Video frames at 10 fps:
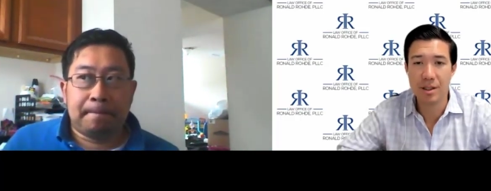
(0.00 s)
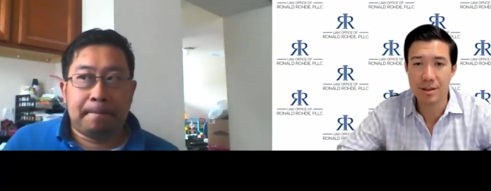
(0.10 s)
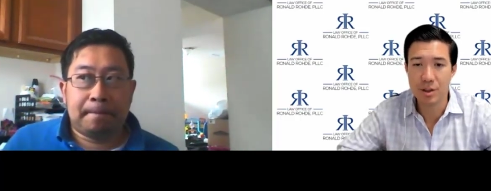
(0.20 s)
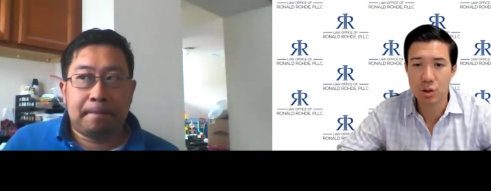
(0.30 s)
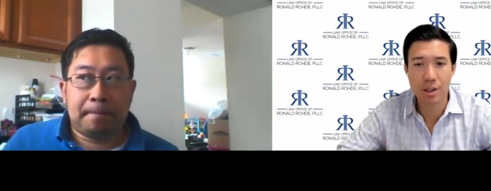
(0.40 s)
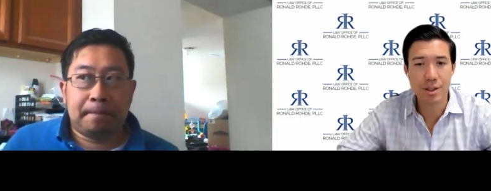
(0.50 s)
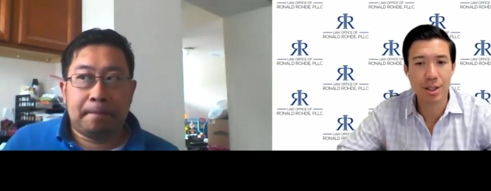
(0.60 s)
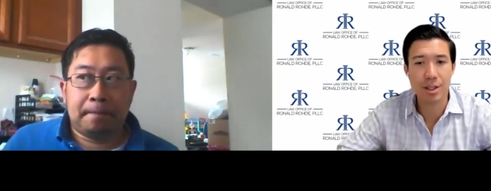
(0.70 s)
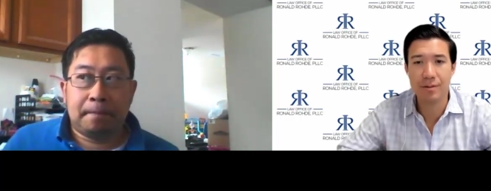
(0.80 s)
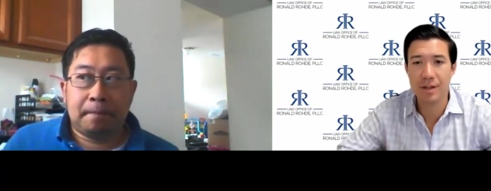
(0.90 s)
Speaker 1: done
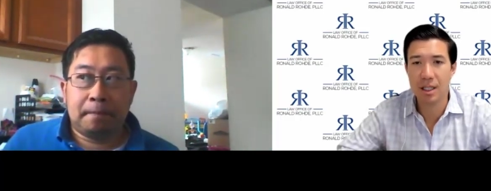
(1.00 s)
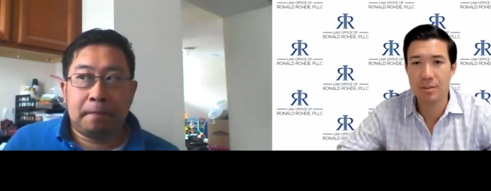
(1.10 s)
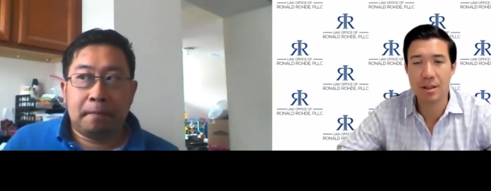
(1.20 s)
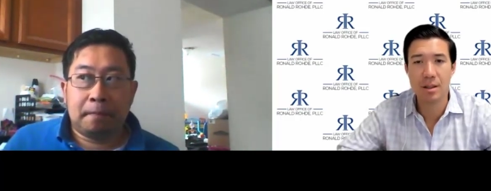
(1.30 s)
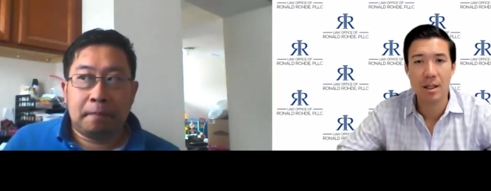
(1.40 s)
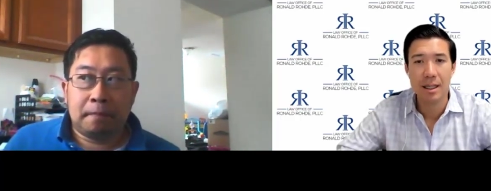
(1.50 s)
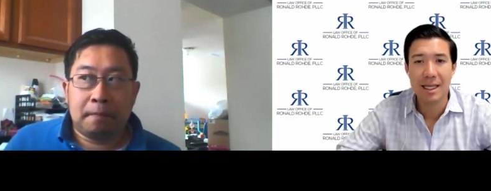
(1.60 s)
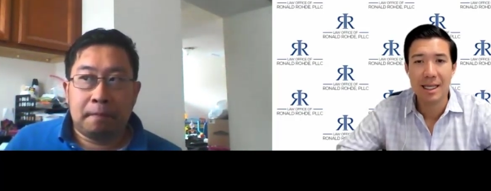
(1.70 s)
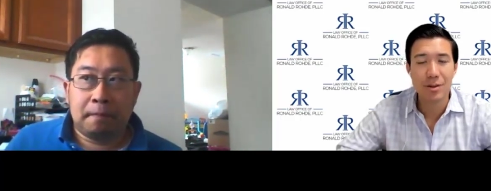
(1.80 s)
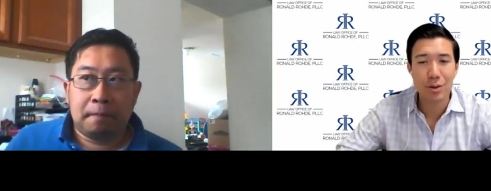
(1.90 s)
construction, development,
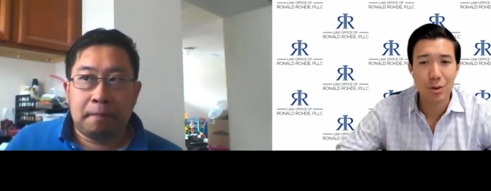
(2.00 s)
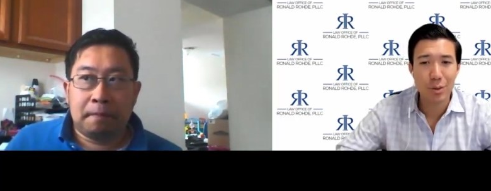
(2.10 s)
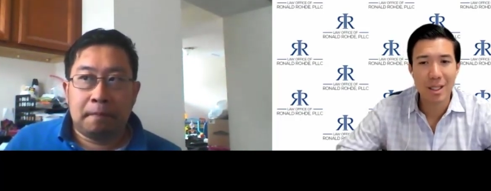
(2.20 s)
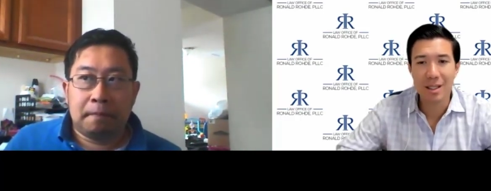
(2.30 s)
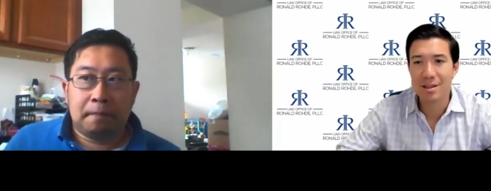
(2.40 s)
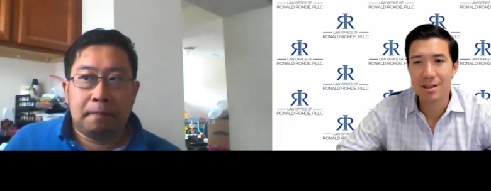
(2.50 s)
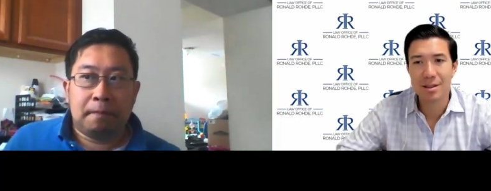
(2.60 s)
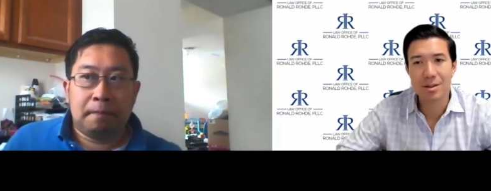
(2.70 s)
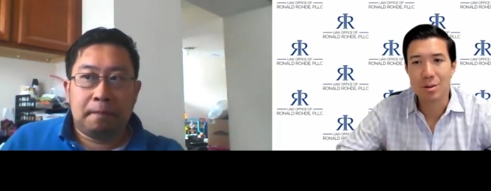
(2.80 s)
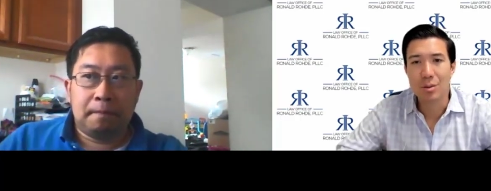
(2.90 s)
even
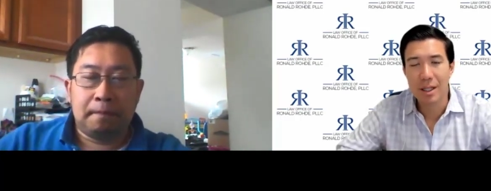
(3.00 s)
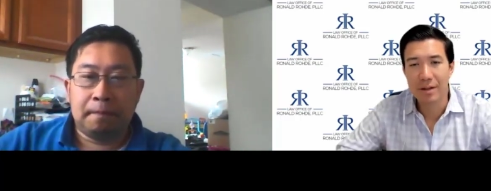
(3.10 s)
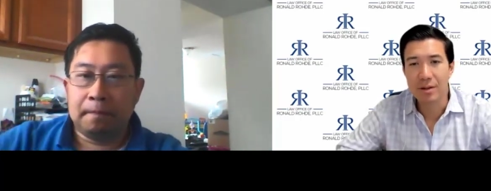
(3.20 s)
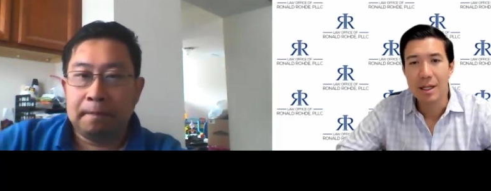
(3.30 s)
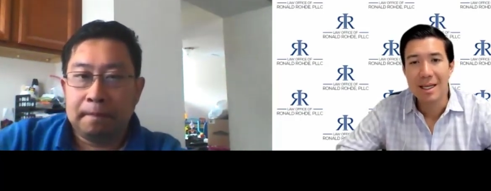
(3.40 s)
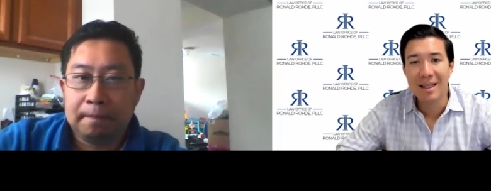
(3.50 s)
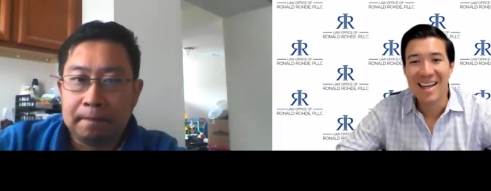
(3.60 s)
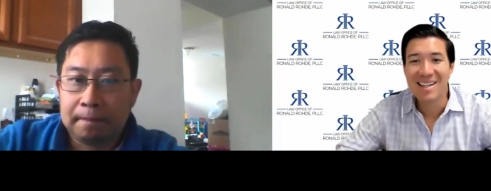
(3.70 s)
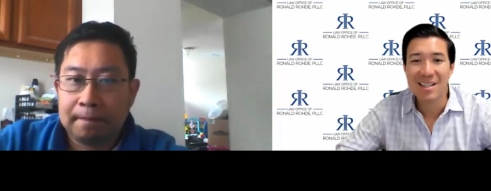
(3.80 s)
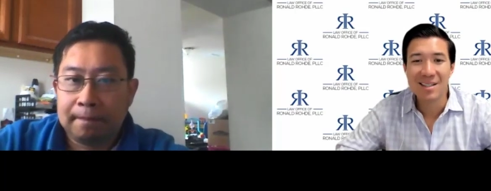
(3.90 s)
duplexes or whatever.
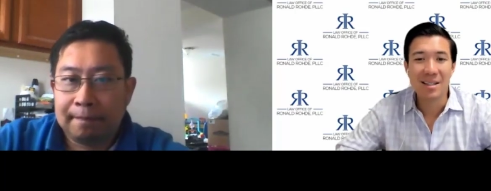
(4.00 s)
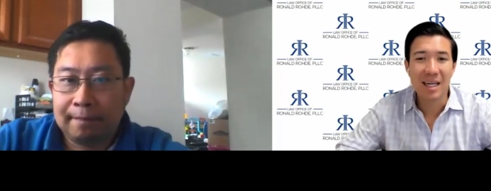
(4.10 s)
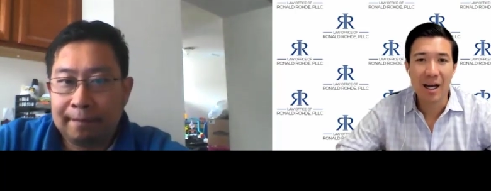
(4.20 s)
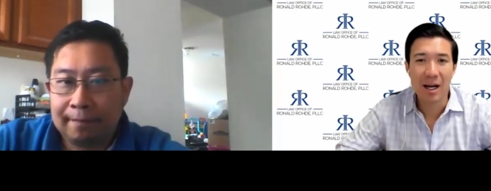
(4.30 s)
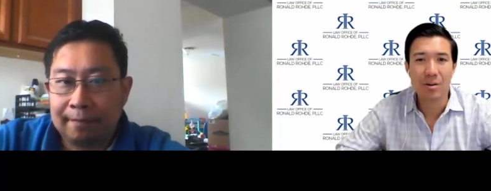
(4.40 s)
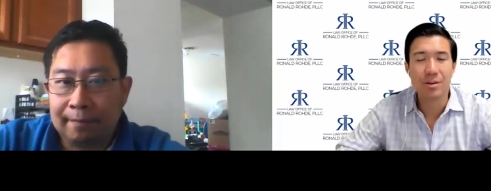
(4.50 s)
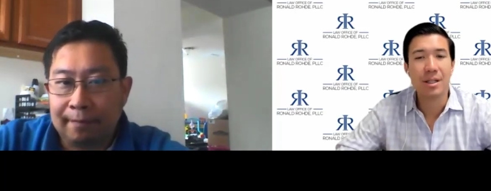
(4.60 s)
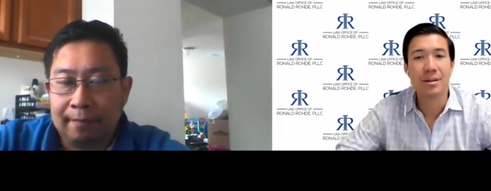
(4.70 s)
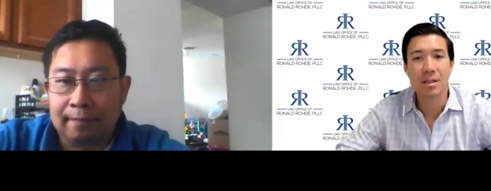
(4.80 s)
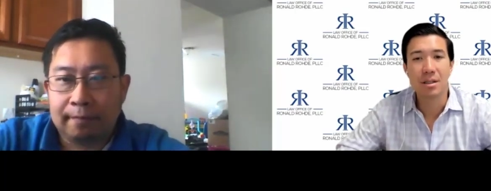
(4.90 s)
That doesn't count
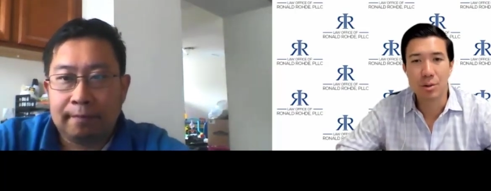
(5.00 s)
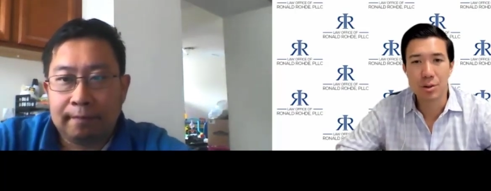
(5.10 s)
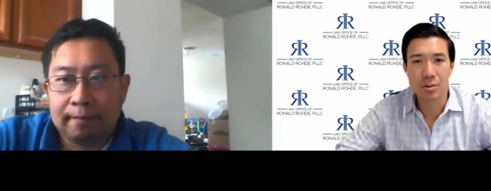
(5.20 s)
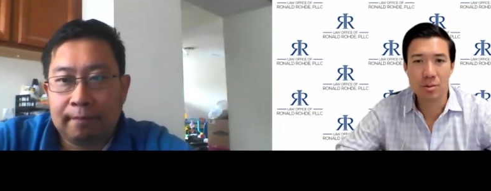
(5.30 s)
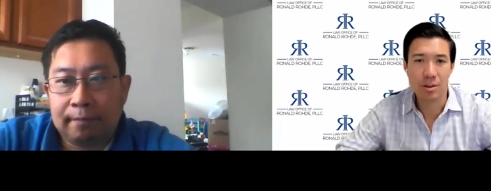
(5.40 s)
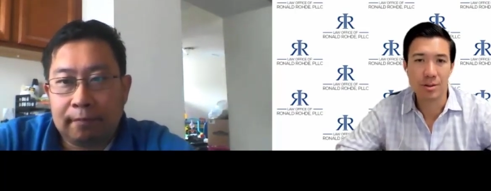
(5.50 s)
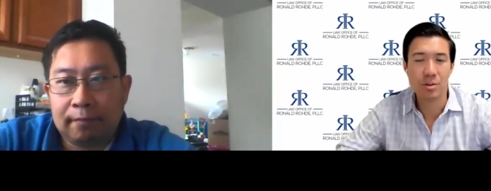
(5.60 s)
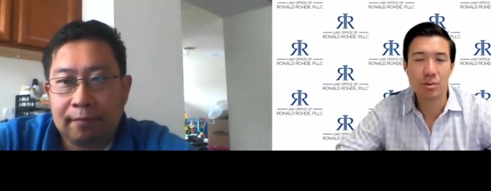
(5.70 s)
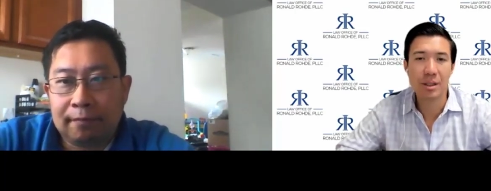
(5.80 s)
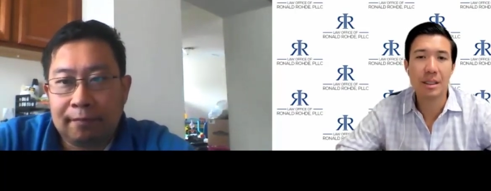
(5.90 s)
in the commercial world.
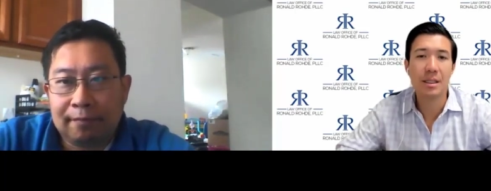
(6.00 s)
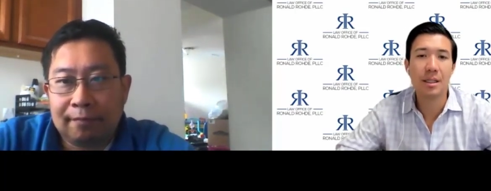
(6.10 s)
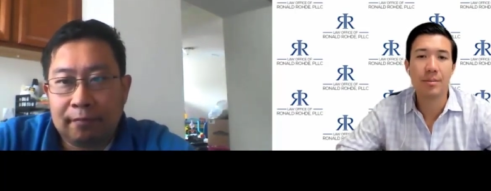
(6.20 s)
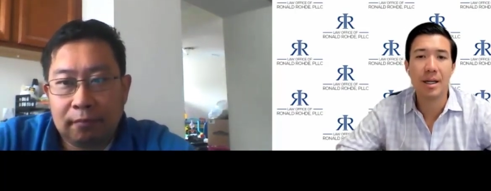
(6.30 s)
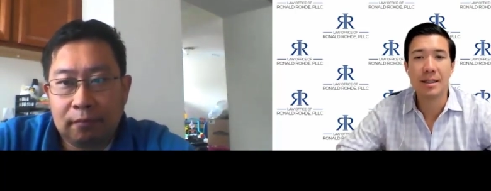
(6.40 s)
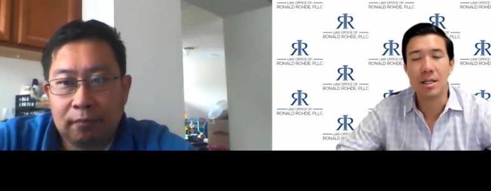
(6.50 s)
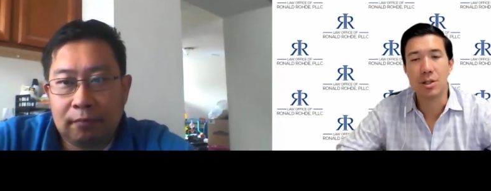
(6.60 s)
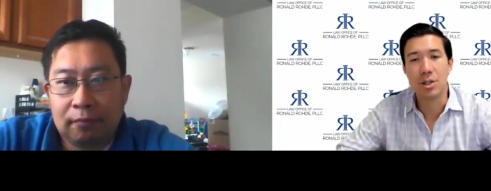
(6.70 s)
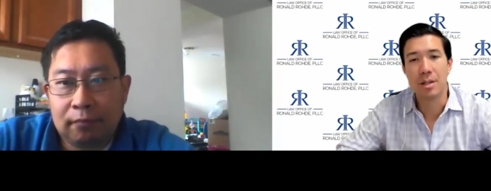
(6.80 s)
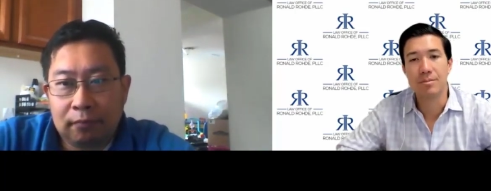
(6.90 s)
You really need to make
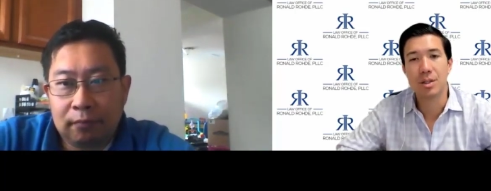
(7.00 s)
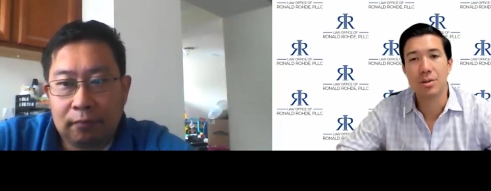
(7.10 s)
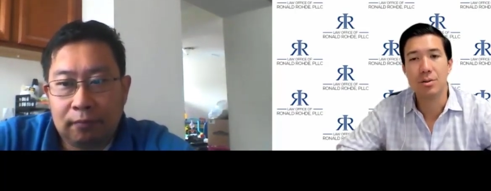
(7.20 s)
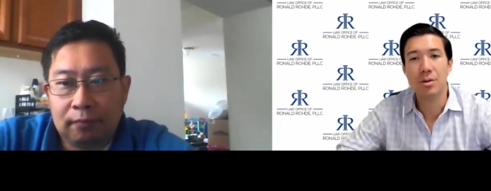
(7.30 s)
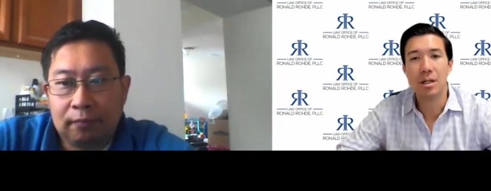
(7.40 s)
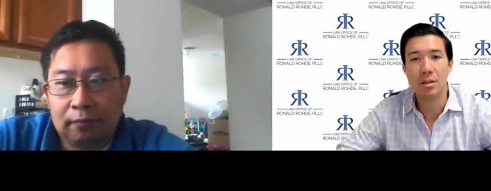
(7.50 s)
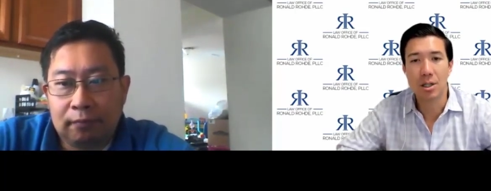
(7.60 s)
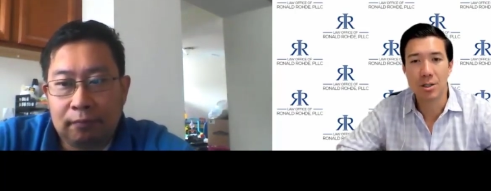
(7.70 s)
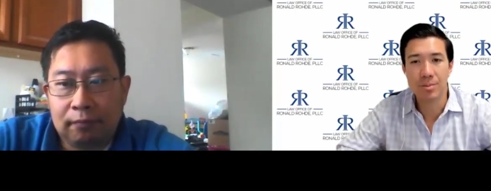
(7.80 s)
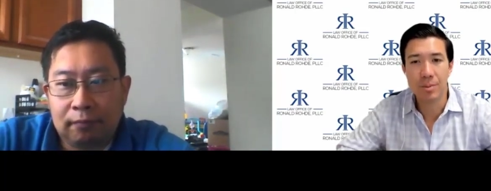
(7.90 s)
that jump to a
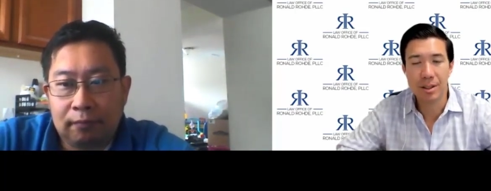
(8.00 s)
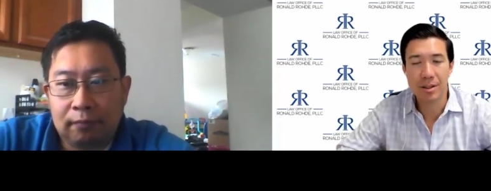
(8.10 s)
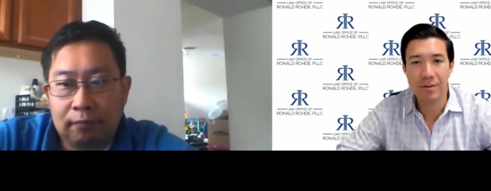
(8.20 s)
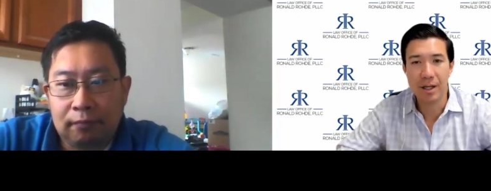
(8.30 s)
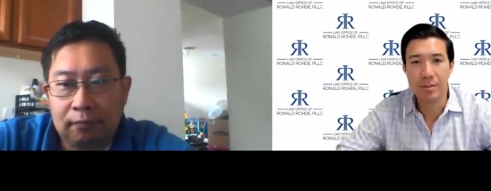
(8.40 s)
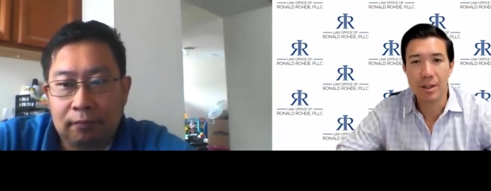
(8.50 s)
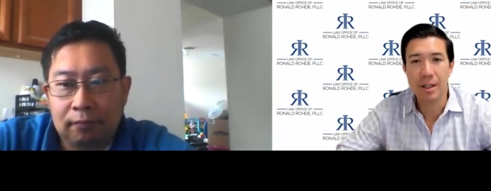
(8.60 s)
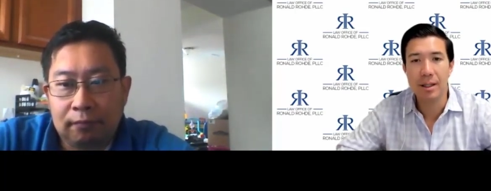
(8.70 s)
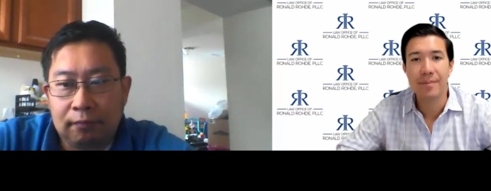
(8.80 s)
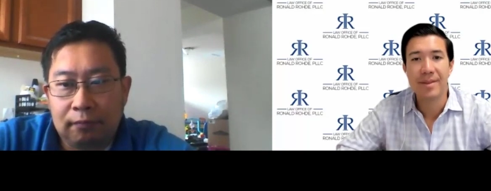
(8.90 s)
large multifamily